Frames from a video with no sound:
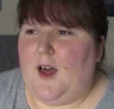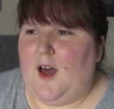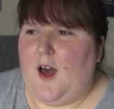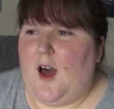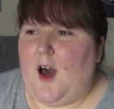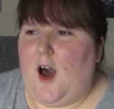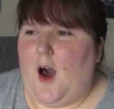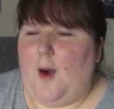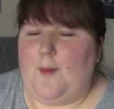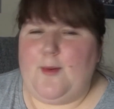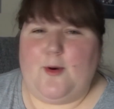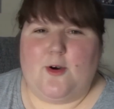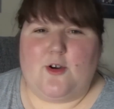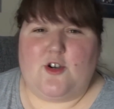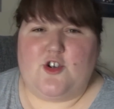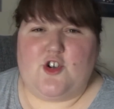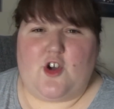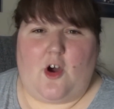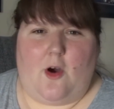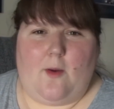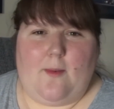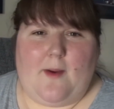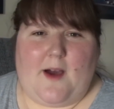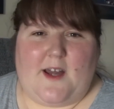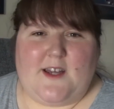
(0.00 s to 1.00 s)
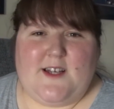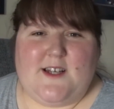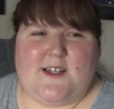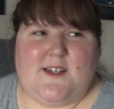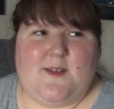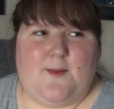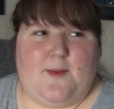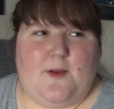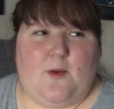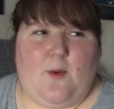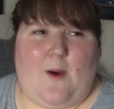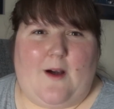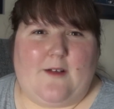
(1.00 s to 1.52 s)
a bookshop. I need to
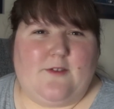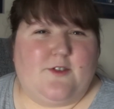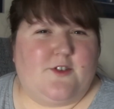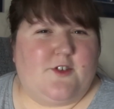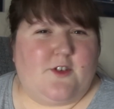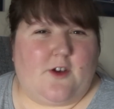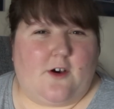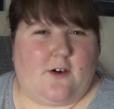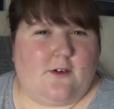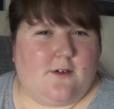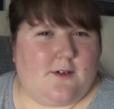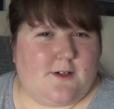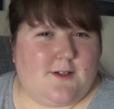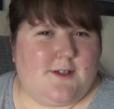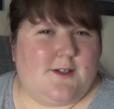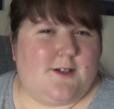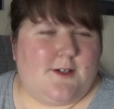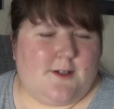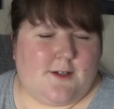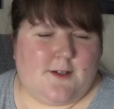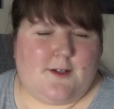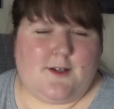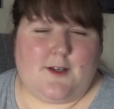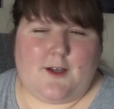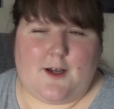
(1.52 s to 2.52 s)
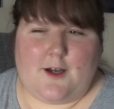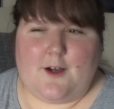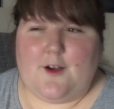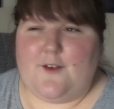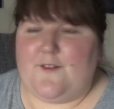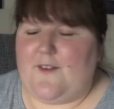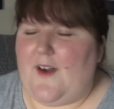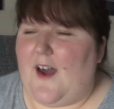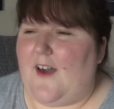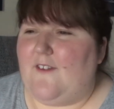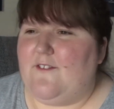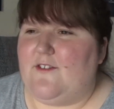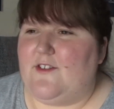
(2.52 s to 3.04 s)
be well stocked, you know, for
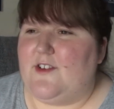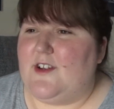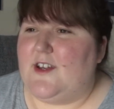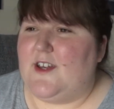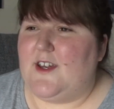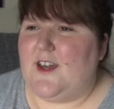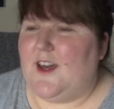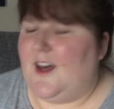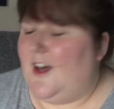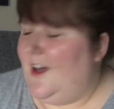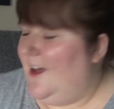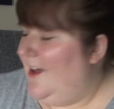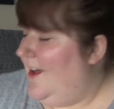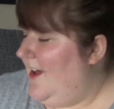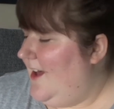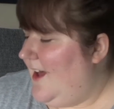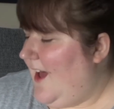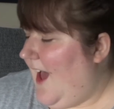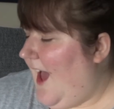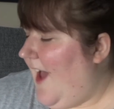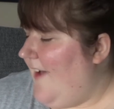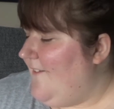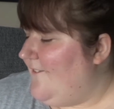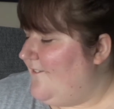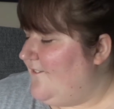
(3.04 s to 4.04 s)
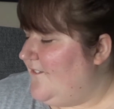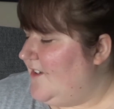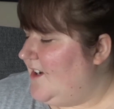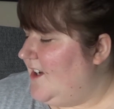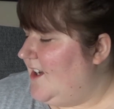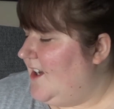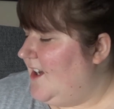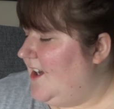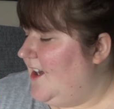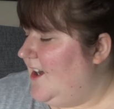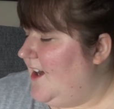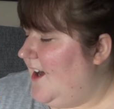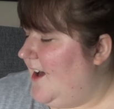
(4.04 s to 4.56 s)
every,
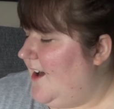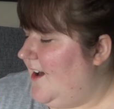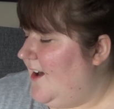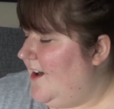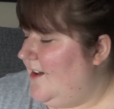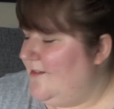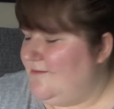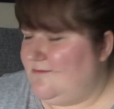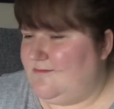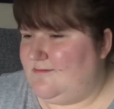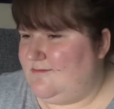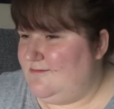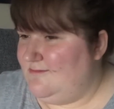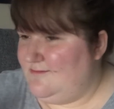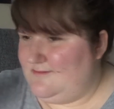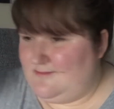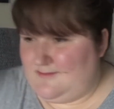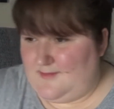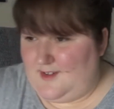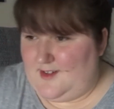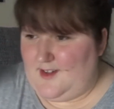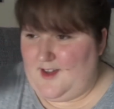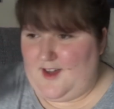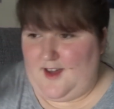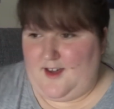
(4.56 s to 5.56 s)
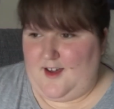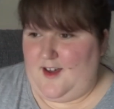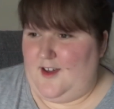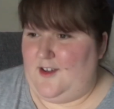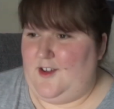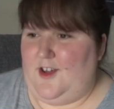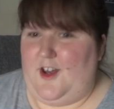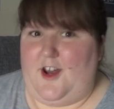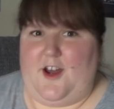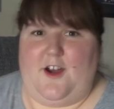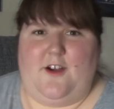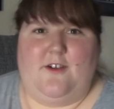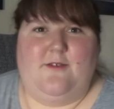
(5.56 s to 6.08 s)
every, uh, you
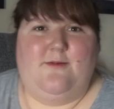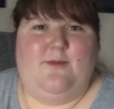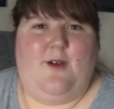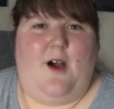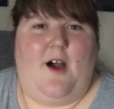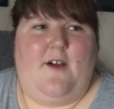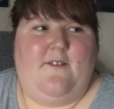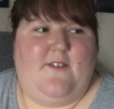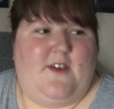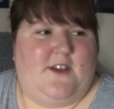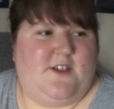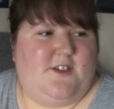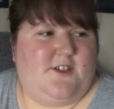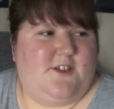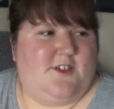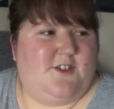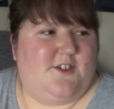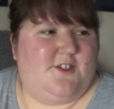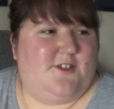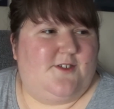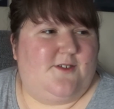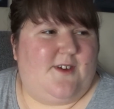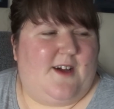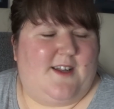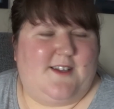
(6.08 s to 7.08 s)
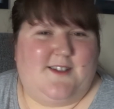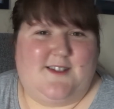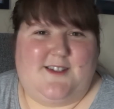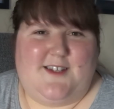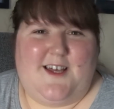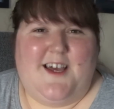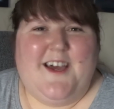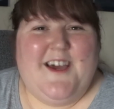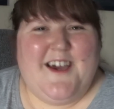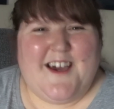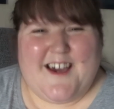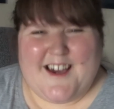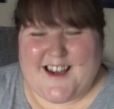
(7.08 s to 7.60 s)
know,
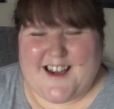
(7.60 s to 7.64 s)
eventuality.